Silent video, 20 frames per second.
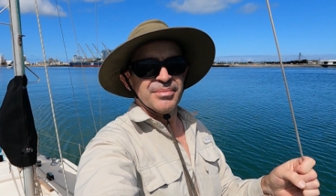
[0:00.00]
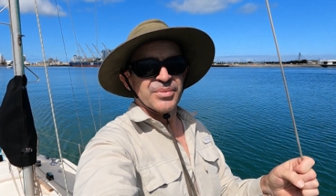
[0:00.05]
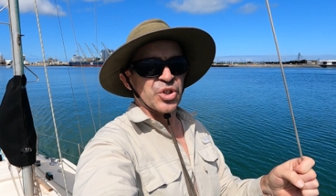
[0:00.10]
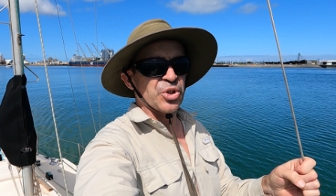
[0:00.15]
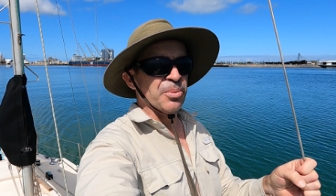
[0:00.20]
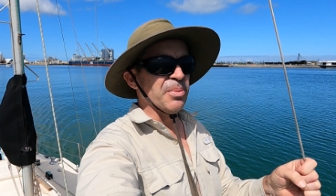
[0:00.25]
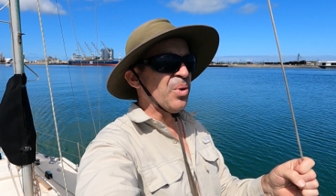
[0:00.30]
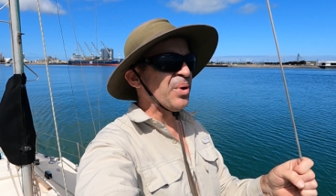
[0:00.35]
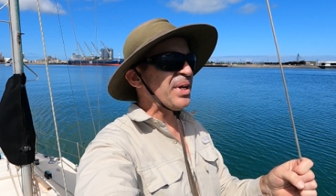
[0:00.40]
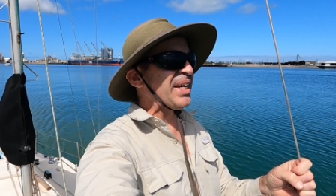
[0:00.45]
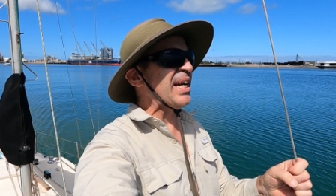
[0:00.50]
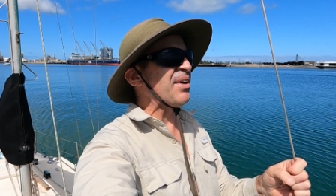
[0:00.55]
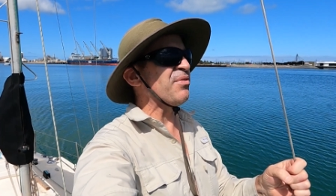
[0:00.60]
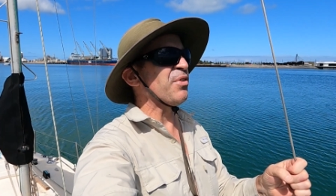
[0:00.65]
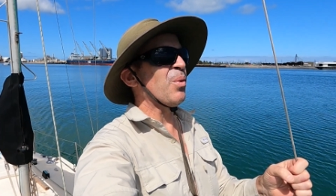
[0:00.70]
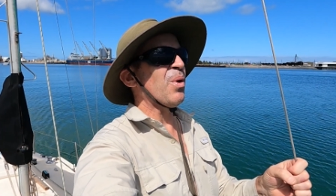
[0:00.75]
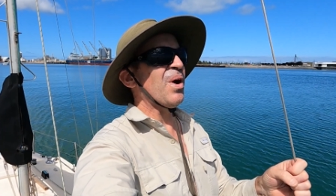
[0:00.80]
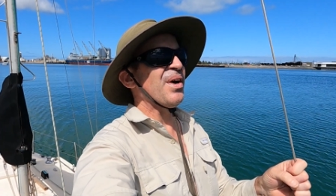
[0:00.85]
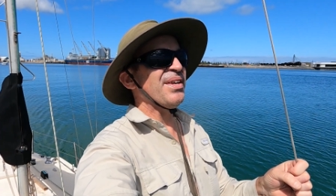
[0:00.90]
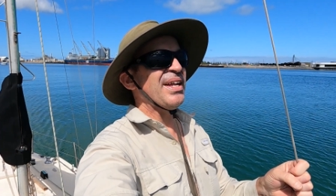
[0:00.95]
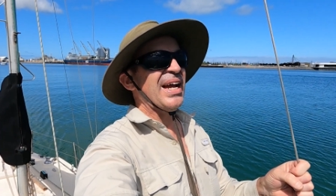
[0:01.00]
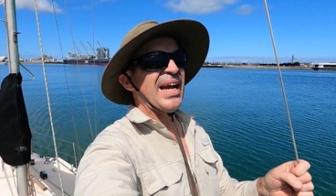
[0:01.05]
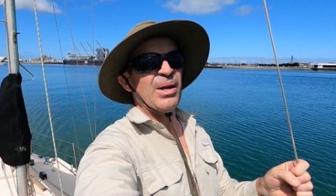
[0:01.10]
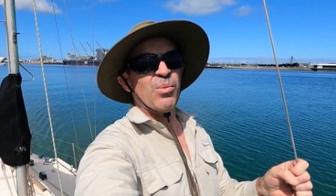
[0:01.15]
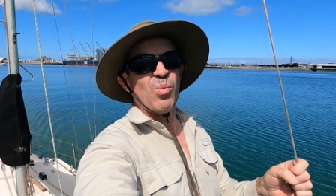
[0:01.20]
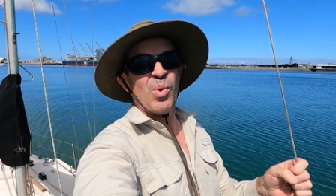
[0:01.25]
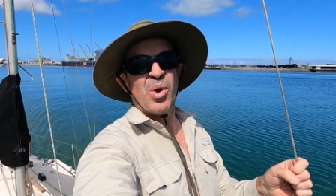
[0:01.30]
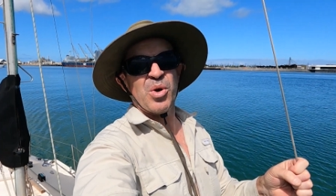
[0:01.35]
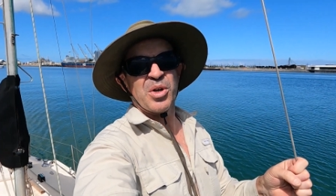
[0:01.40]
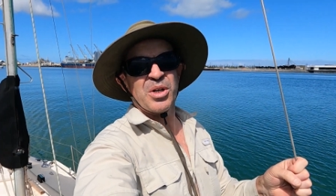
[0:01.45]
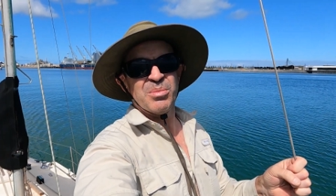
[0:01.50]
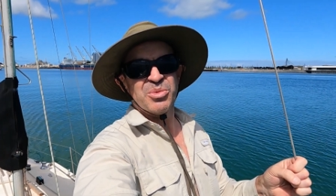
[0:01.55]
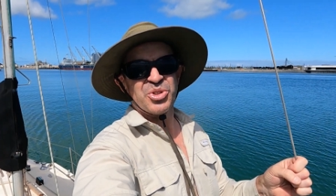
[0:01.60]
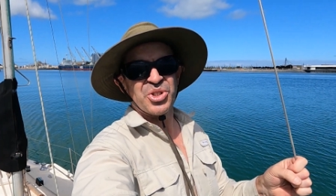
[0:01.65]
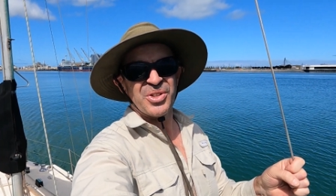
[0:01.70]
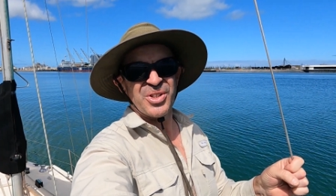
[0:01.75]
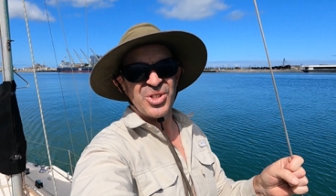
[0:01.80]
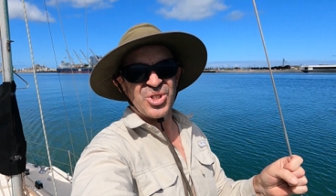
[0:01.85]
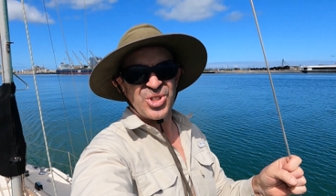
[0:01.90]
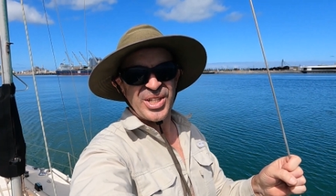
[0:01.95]
Good morning everyone, and welcome
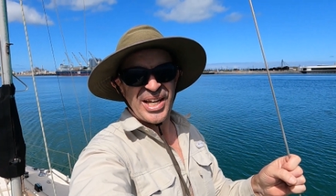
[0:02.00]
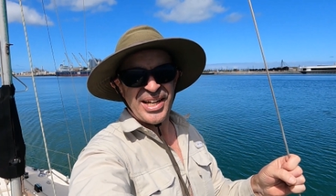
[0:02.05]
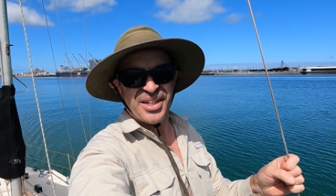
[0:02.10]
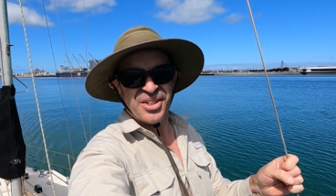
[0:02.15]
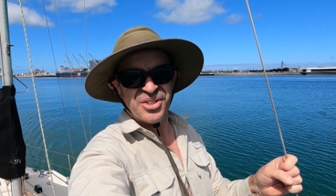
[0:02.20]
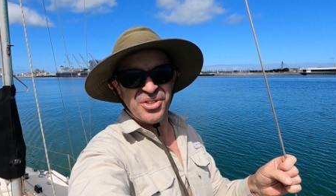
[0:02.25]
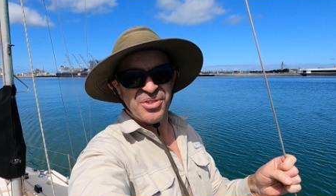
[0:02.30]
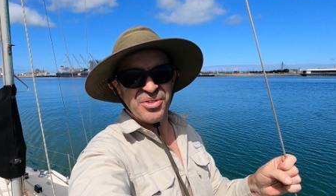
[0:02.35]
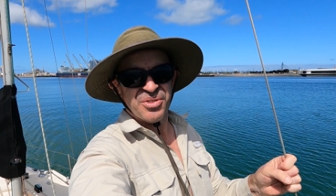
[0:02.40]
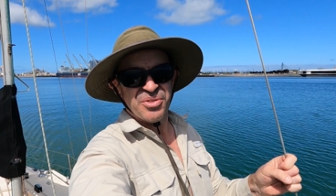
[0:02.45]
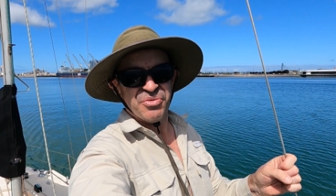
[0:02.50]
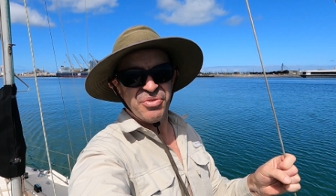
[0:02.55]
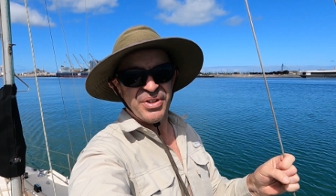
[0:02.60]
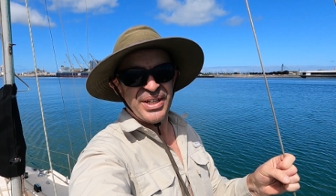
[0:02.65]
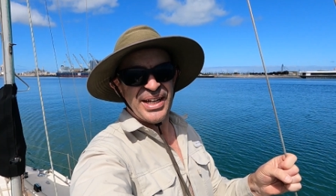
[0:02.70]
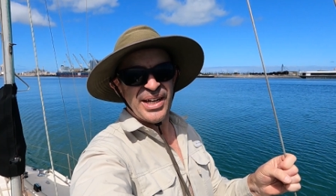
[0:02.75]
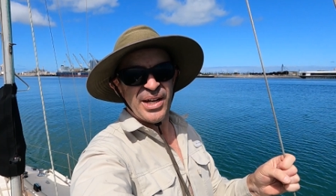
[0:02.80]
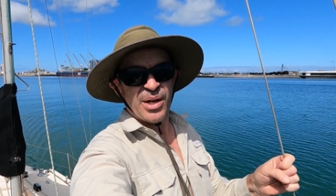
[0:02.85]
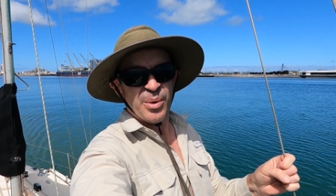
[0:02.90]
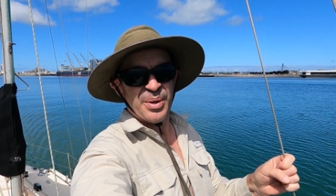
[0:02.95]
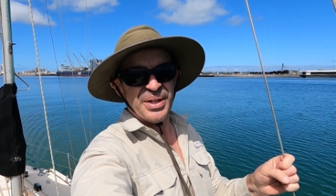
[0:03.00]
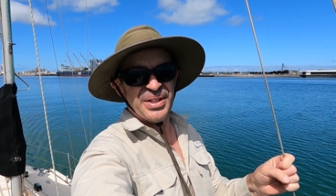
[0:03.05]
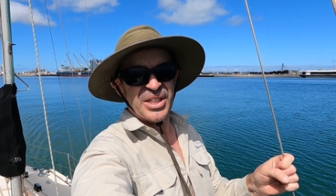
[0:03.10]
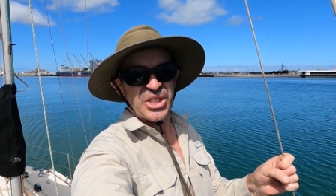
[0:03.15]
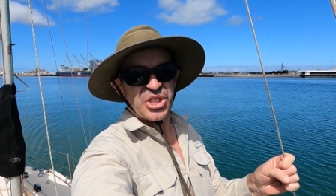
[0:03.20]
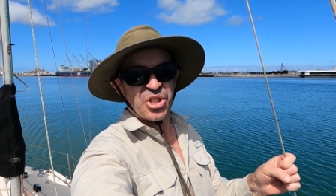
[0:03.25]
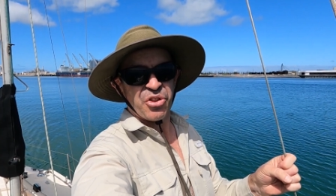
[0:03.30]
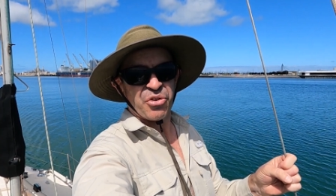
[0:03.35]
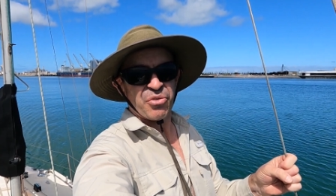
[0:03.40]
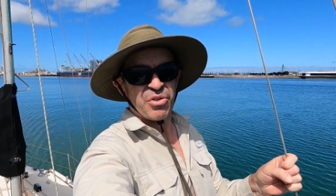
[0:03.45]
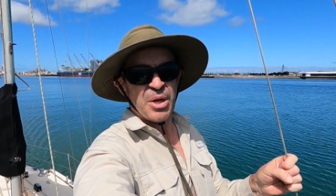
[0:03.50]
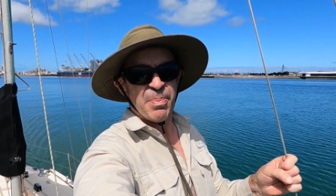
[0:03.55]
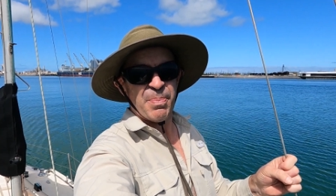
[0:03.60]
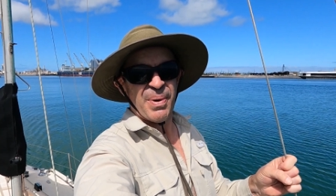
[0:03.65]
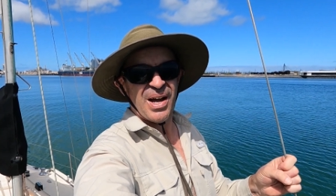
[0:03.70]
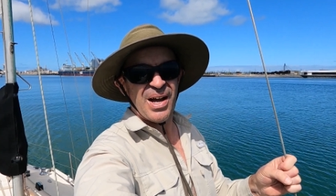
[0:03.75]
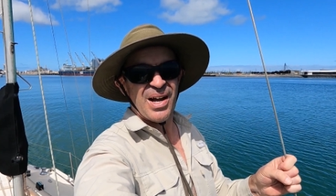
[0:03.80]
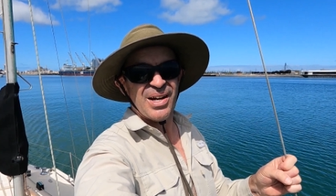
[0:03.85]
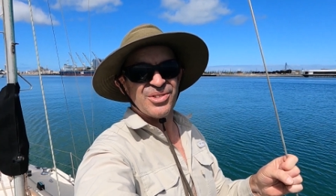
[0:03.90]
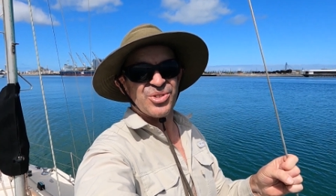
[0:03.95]
to the second video in this
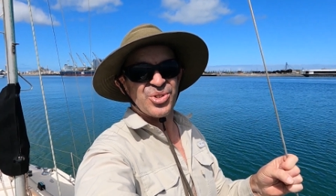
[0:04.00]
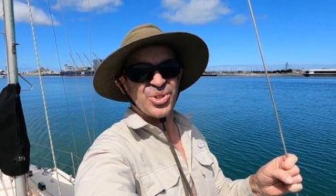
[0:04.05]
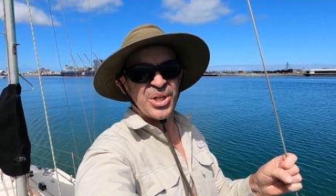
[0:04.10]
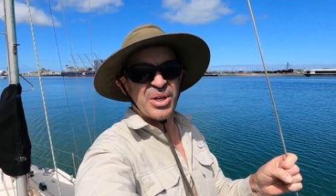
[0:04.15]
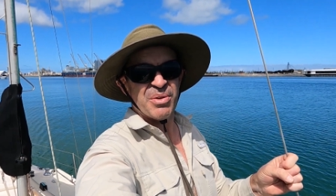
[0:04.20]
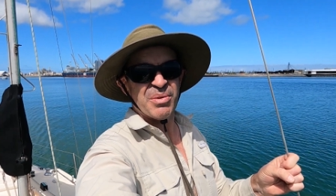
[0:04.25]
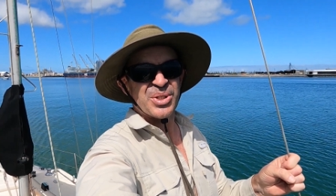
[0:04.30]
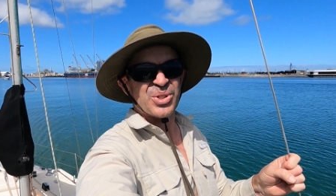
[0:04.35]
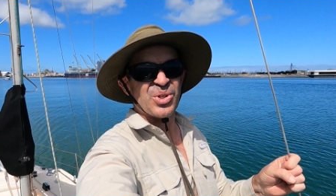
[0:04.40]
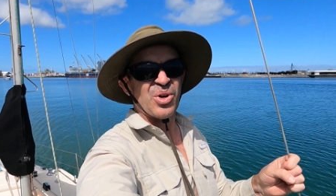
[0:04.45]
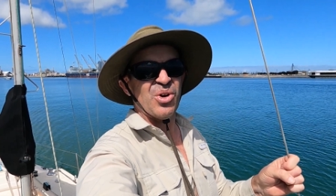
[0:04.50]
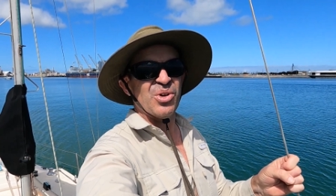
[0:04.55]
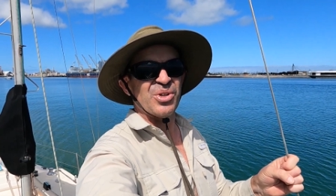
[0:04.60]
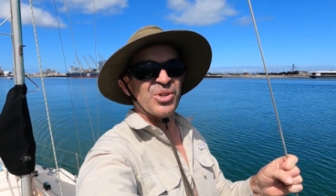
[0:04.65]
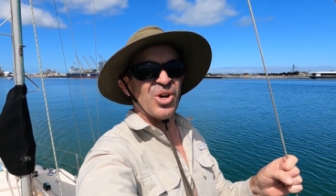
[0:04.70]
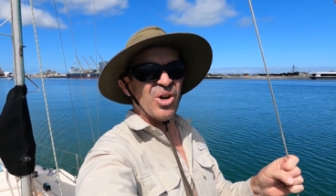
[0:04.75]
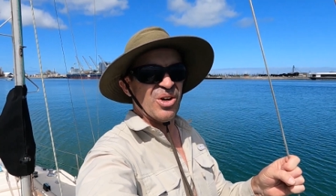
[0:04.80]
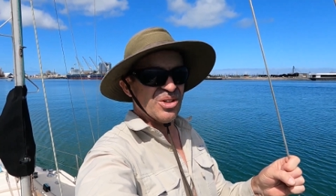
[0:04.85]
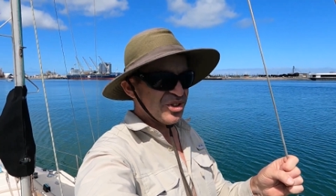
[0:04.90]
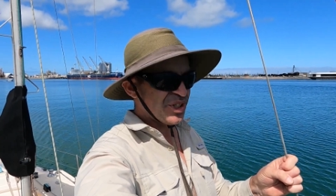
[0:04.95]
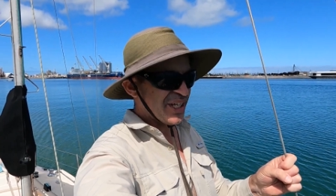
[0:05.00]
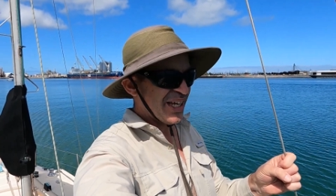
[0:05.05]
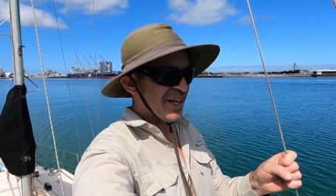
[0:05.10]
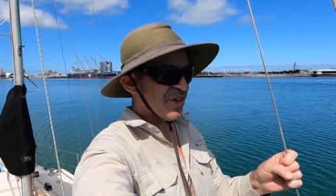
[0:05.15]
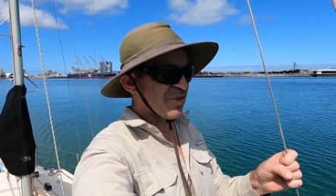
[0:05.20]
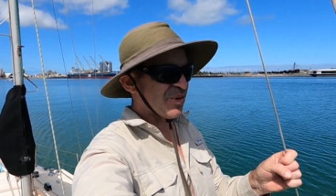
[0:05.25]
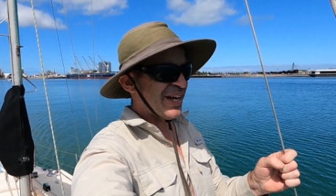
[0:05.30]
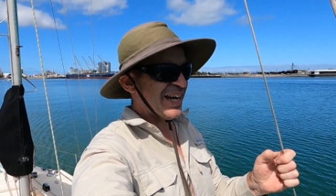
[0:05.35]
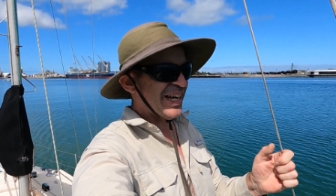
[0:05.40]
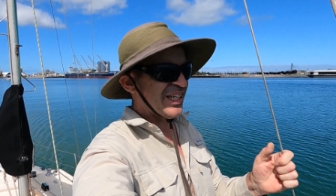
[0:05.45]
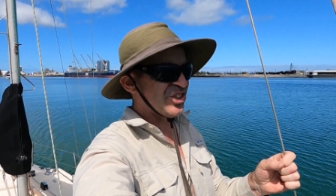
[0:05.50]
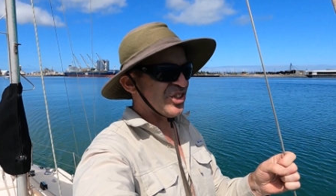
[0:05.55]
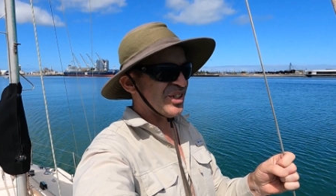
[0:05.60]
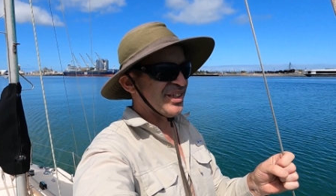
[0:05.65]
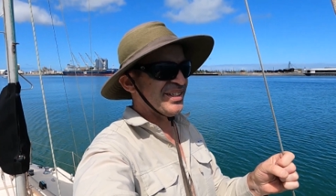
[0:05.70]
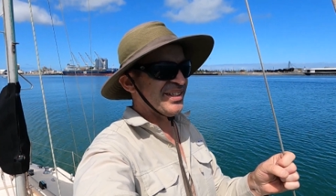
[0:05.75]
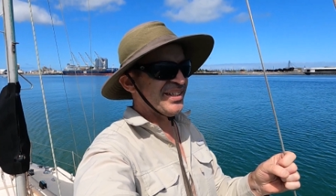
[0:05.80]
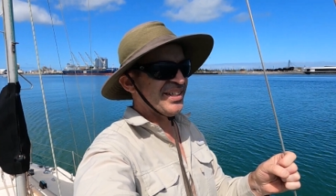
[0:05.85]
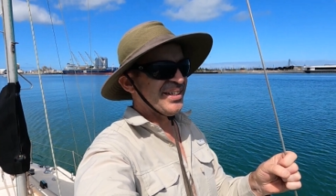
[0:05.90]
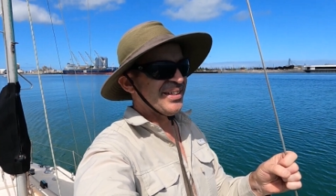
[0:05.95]
three-part series on content
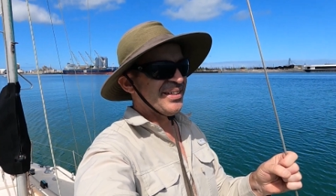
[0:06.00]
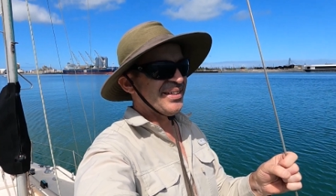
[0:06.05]
creation.